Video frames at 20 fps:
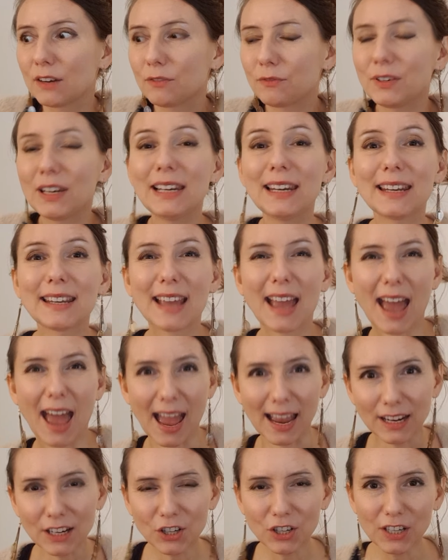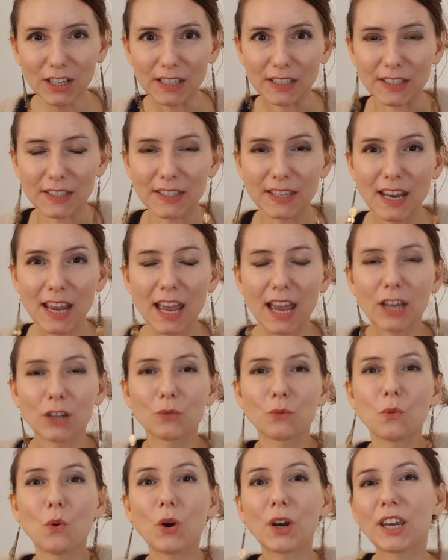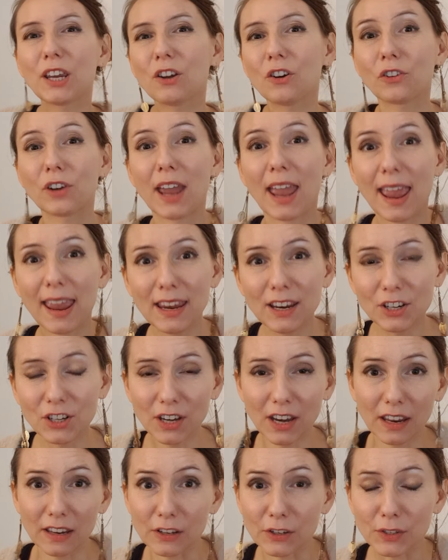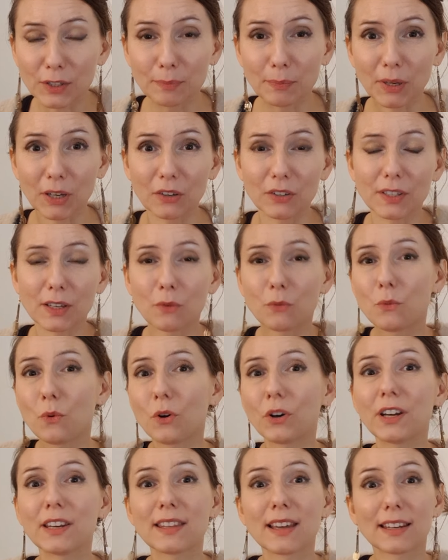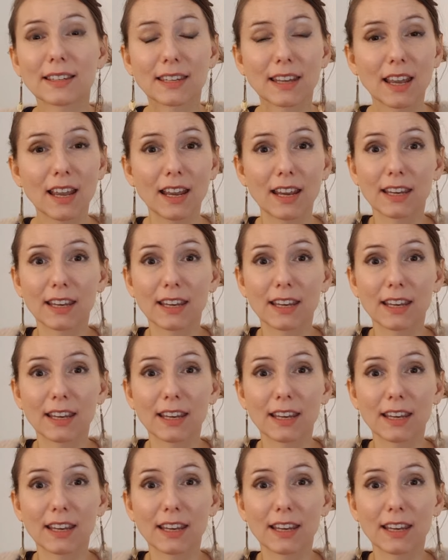feeling anxious and walking on eggshells because I worry that